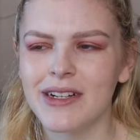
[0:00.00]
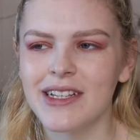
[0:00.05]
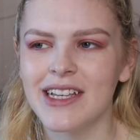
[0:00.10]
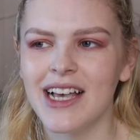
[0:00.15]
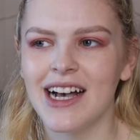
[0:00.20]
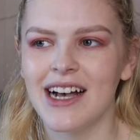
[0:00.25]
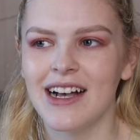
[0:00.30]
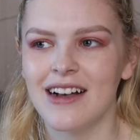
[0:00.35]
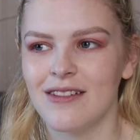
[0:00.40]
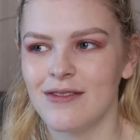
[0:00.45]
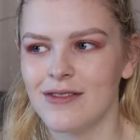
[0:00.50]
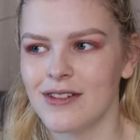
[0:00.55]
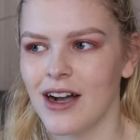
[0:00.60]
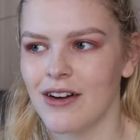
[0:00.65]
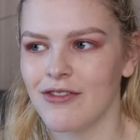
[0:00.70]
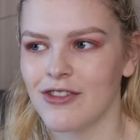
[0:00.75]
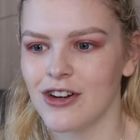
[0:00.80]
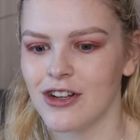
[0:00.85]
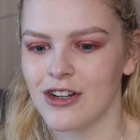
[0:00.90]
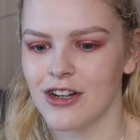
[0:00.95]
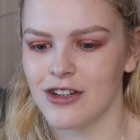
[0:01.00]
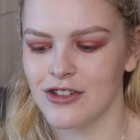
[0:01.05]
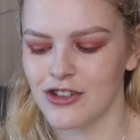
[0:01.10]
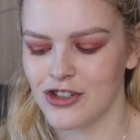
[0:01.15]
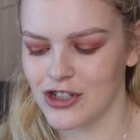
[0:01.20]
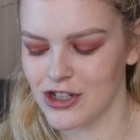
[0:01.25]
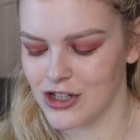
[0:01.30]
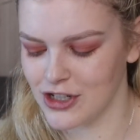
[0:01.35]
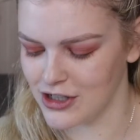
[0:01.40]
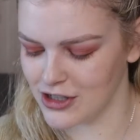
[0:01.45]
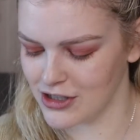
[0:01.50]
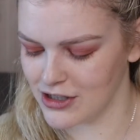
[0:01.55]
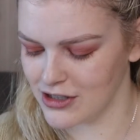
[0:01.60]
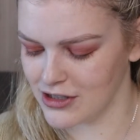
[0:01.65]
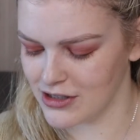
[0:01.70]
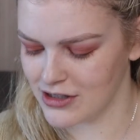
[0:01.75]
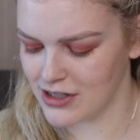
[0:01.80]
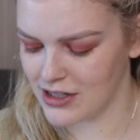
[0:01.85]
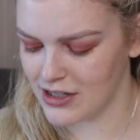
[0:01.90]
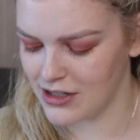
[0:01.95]
yeah, I've got a lot of
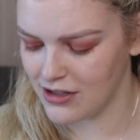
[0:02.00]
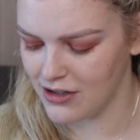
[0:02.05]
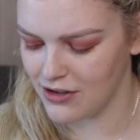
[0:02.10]
shows,